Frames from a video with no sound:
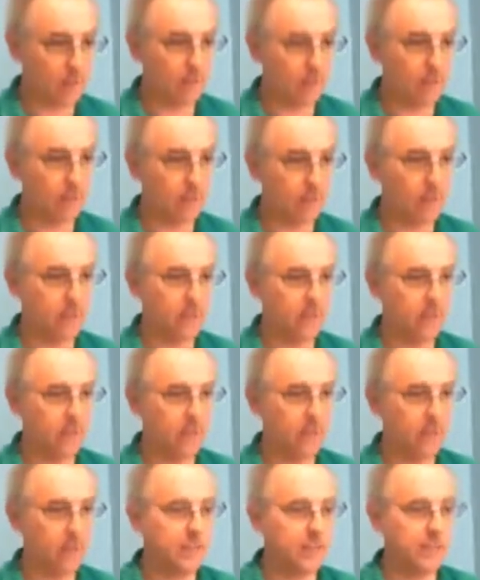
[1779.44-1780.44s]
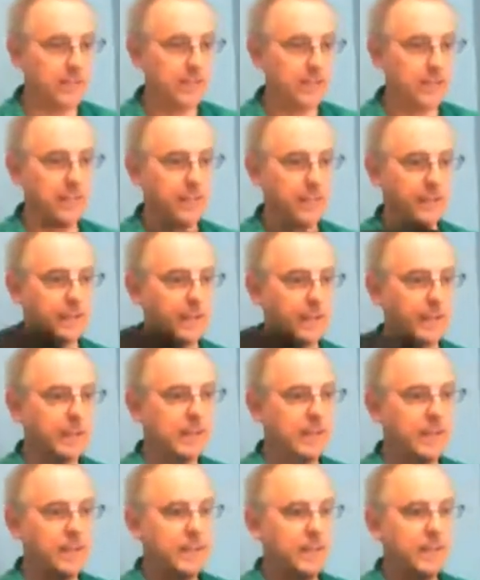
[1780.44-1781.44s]
create a lot of static,
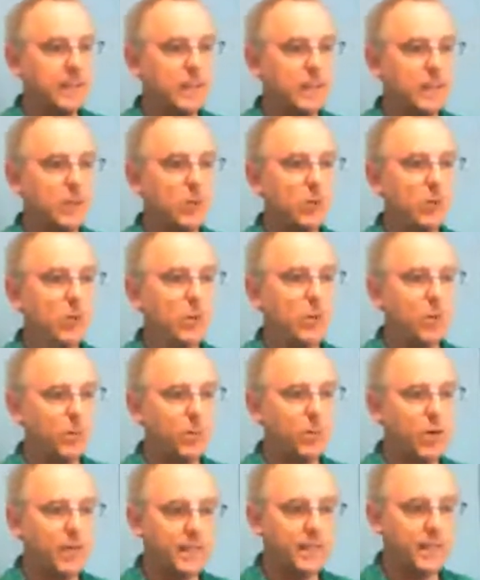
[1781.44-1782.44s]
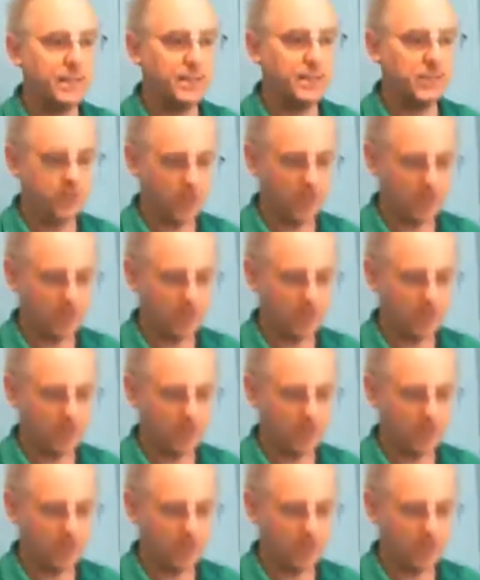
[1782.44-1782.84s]
polyester